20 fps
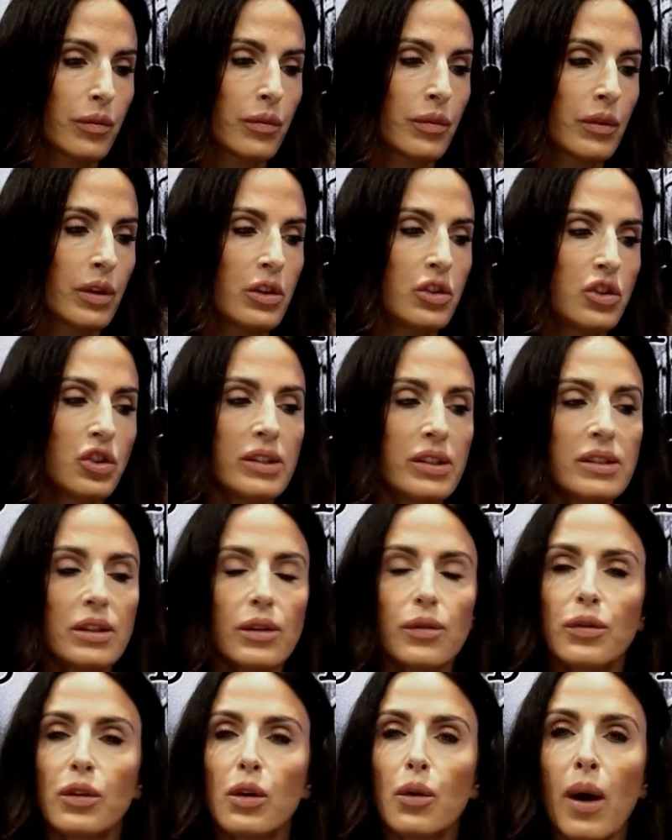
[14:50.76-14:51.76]
Just a
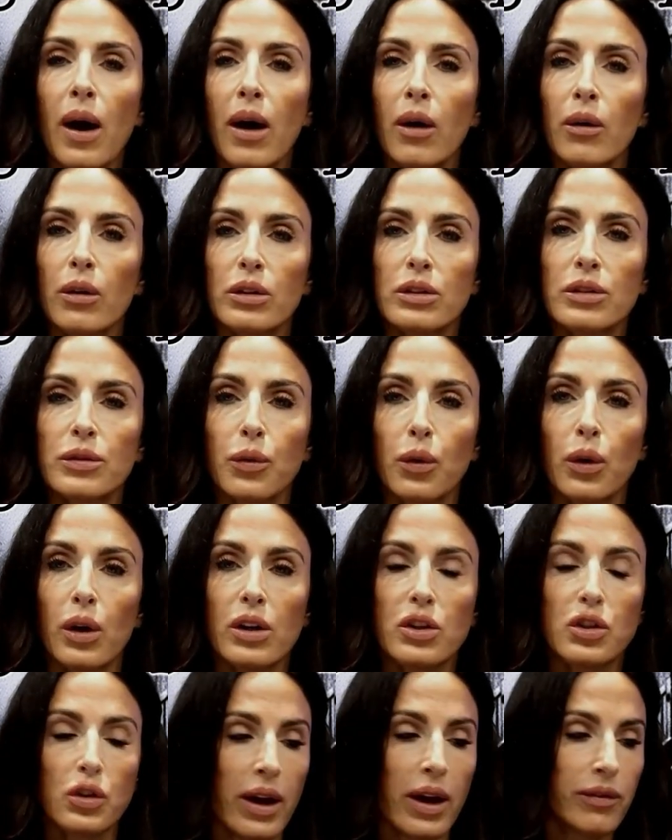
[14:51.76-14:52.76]
few hours for a
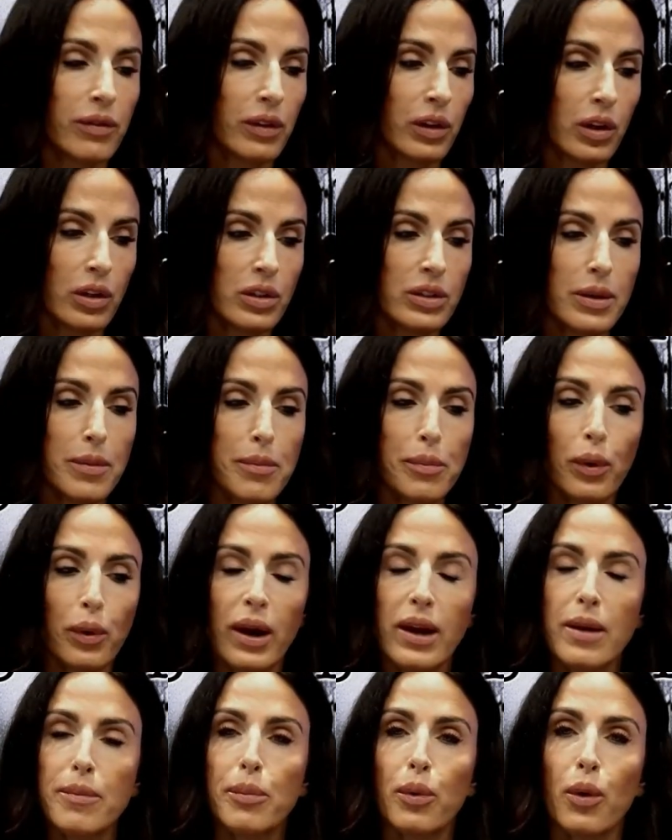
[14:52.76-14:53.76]
trafficker to
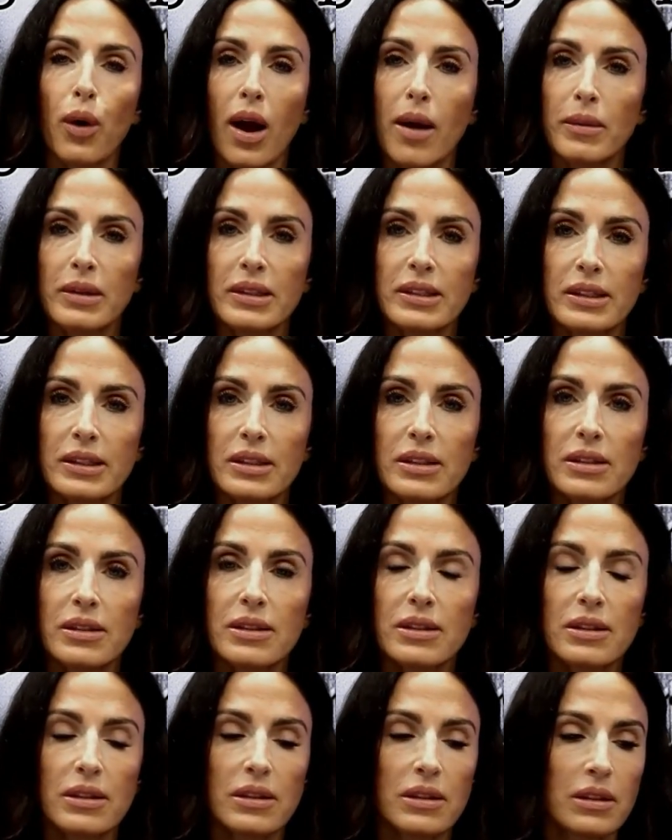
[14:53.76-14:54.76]
break
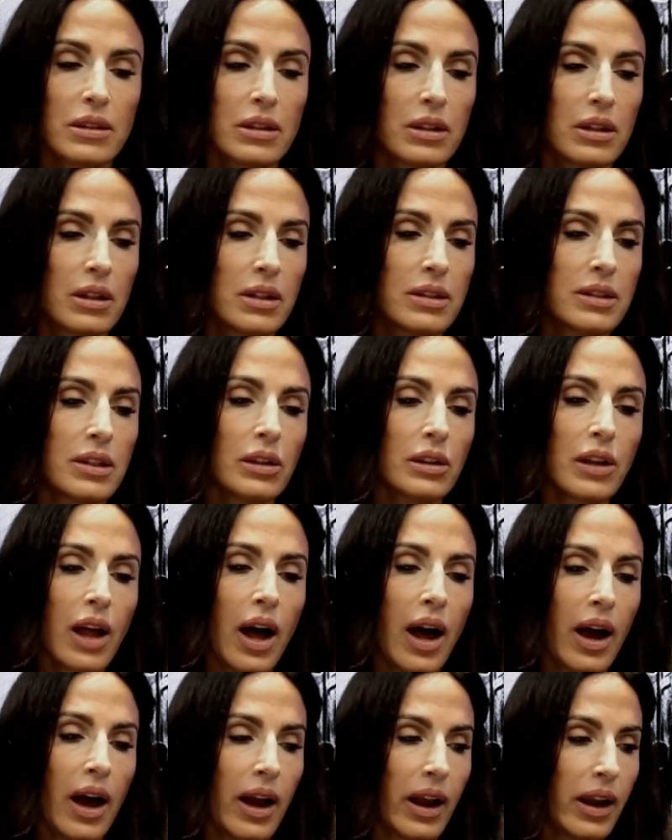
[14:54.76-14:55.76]
promises, to
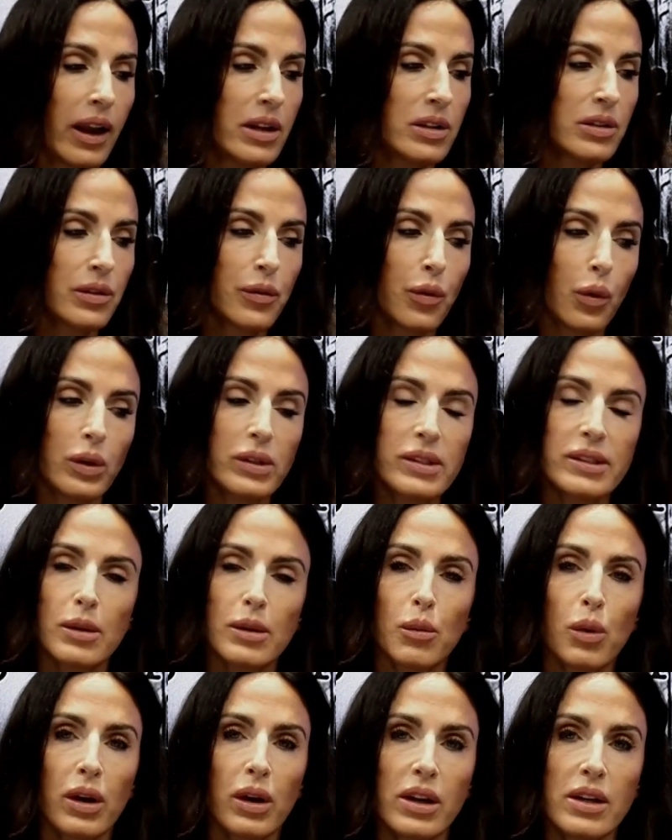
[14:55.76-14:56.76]
lie, and to force
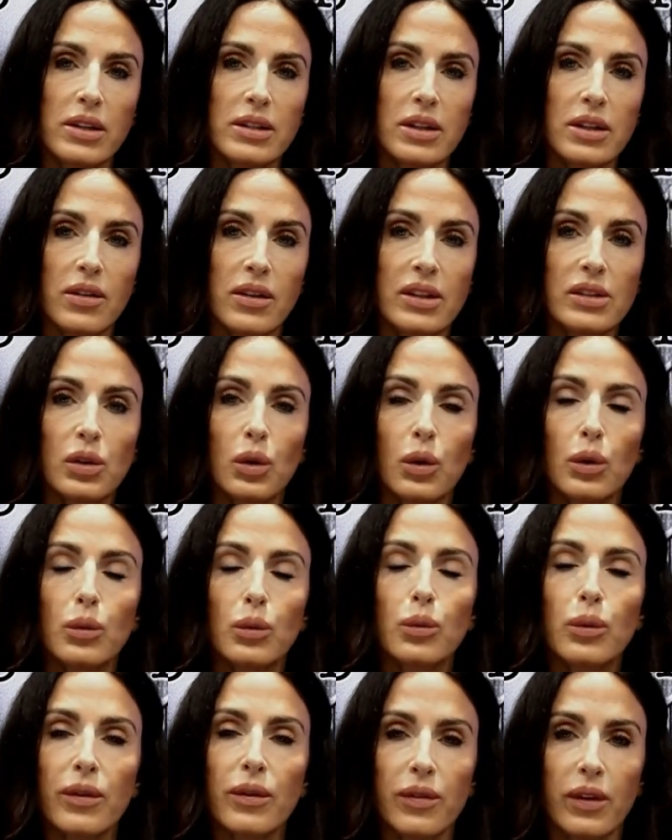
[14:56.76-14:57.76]
someone into these
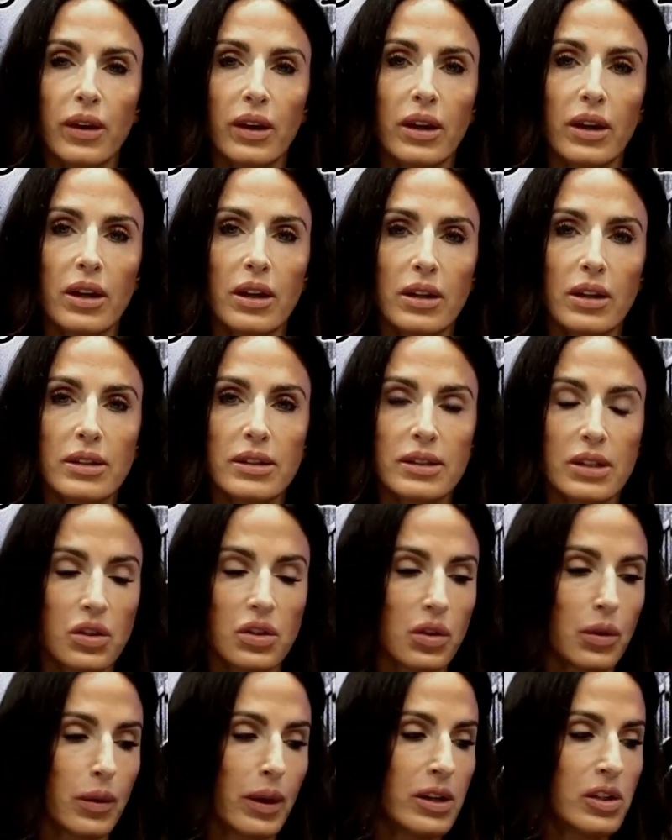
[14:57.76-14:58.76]
horrific
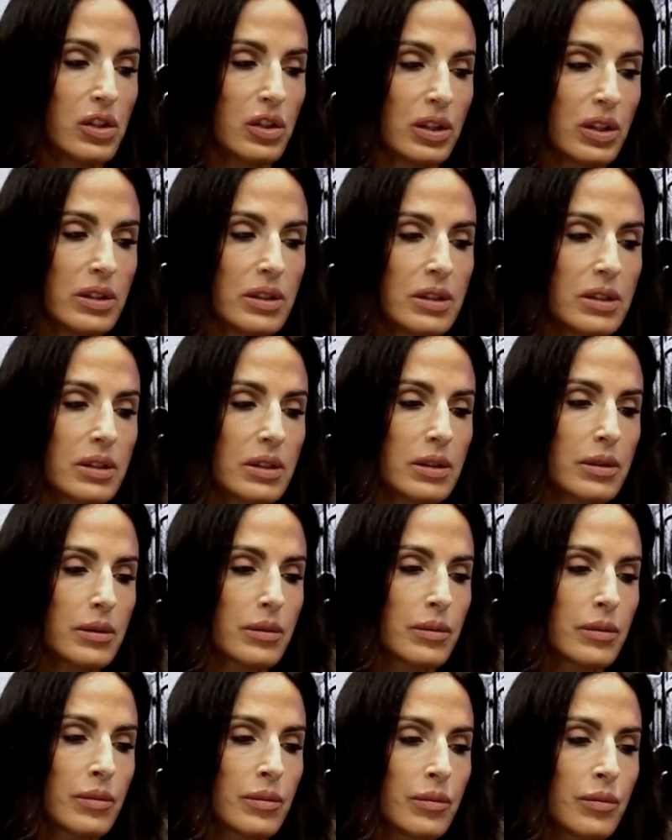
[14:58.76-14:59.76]
situations.
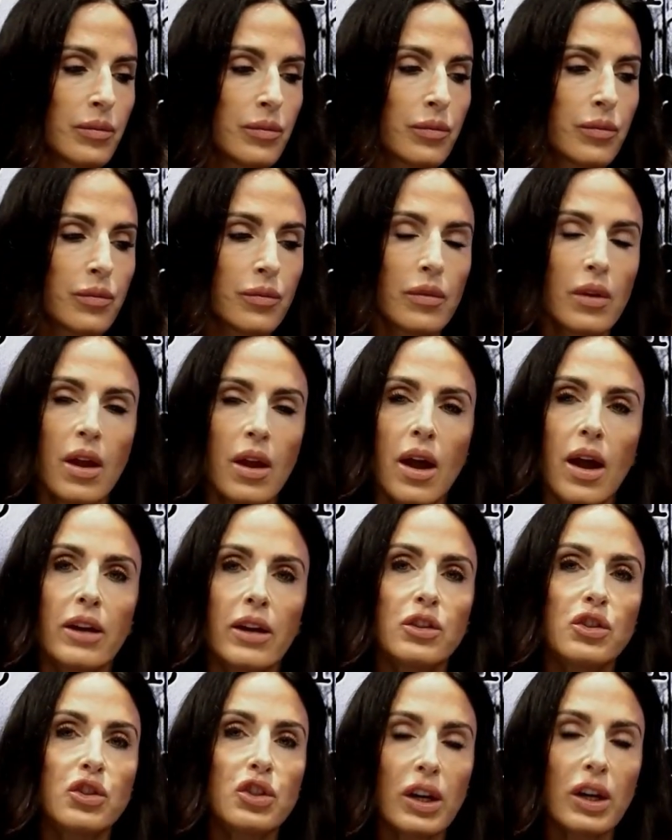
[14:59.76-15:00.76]
And
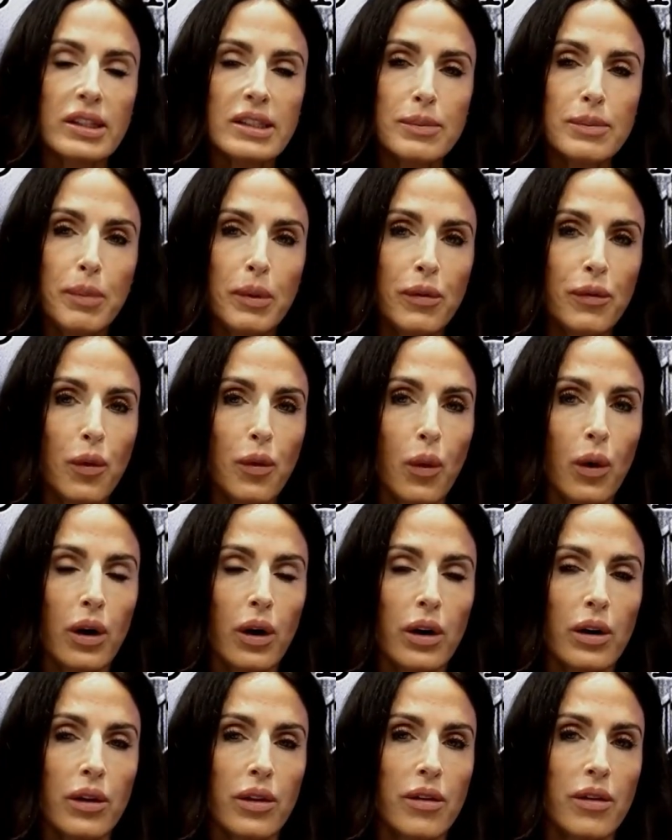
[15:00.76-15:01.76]
just
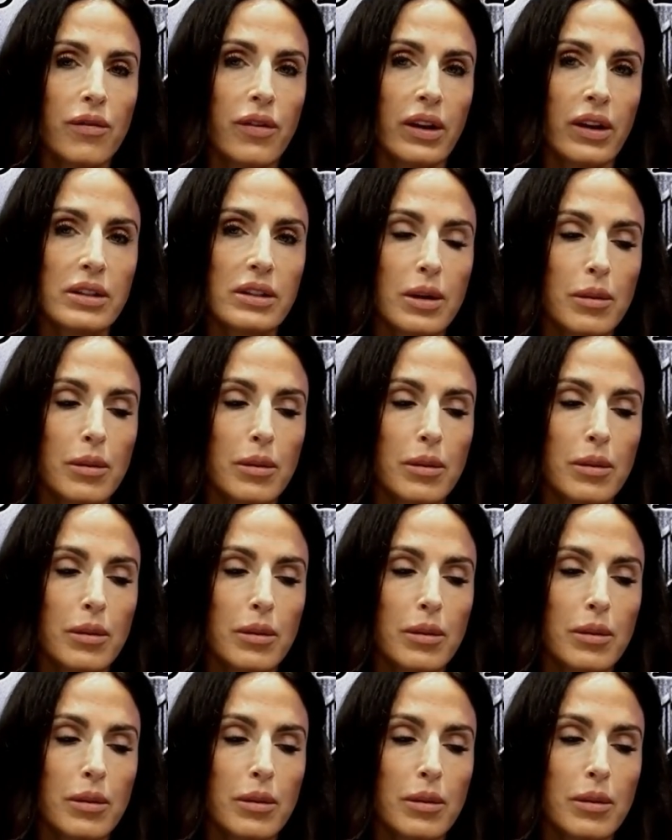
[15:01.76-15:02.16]
before the victim